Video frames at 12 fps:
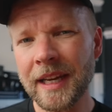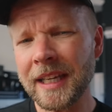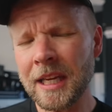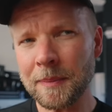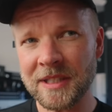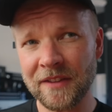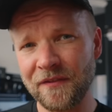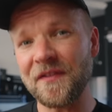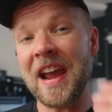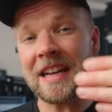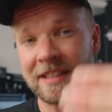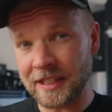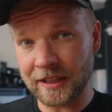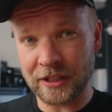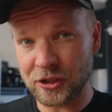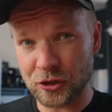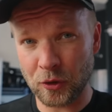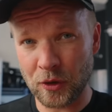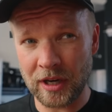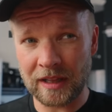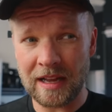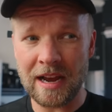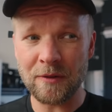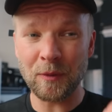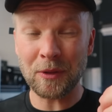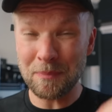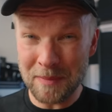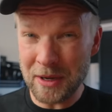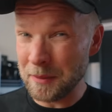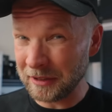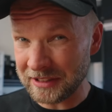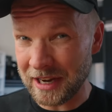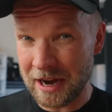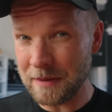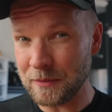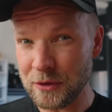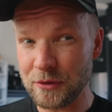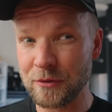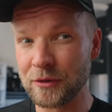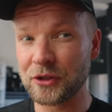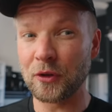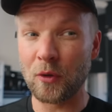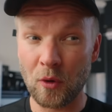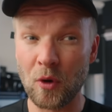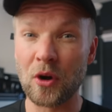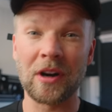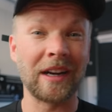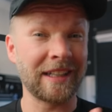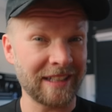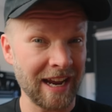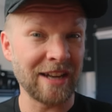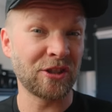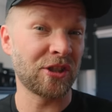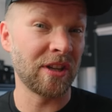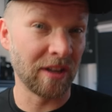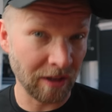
It keeps advancing the storyline with minimal time used or attention